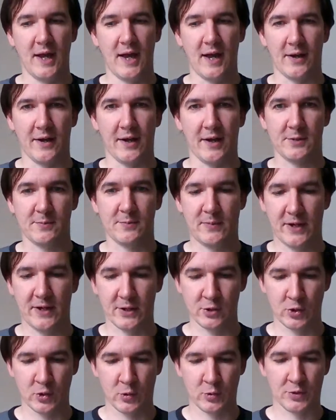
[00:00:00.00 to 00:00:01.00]
I
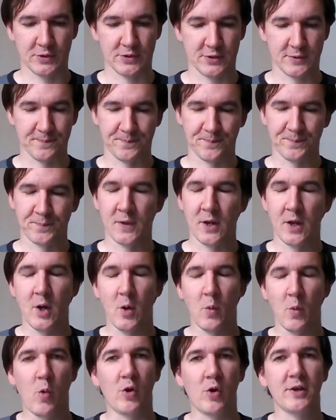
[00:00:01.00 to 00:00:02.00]
explain joins.
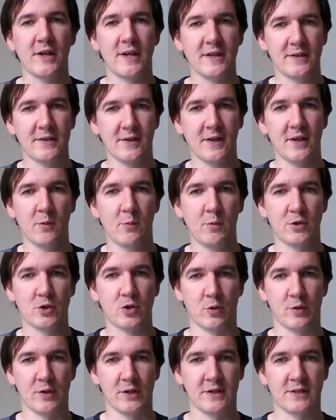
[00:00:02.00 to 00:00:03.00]
One key thing with
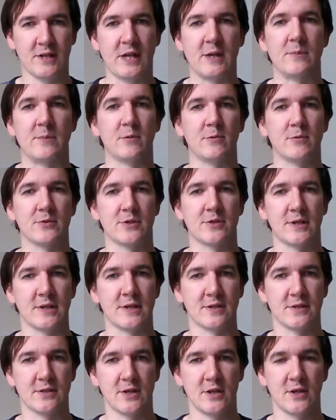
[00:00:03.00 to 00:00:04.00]
joining tables
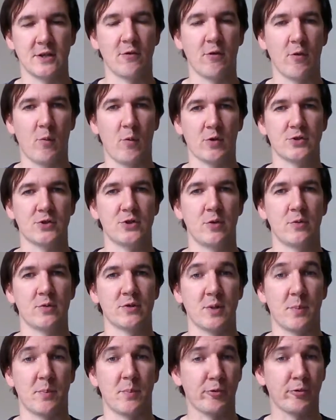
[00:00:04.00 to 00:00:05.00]
is you have what's known
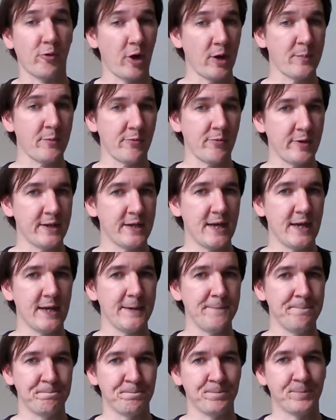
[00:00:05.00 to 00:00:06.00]
as a primary
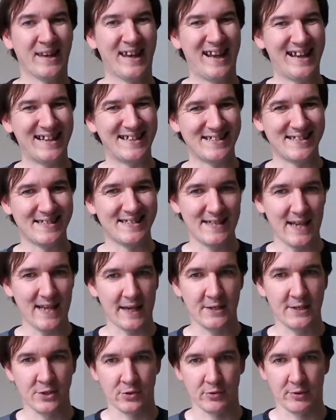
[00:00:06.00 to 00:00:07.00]
key and a
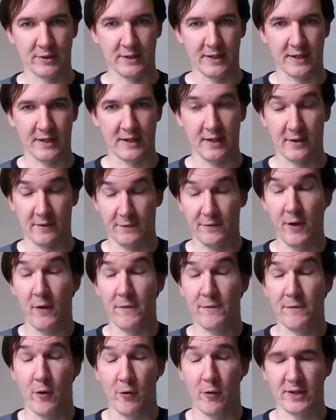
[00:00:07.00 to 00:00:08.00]
secondary key, a
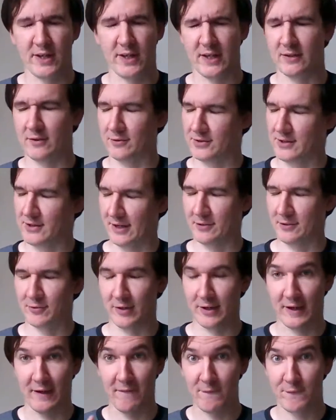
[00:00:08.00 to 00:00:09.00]
foreign key, not
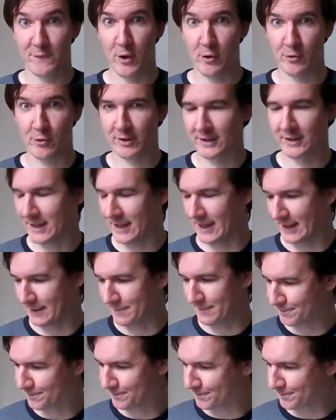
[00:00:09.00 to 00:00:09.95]
secondary key, foreign key.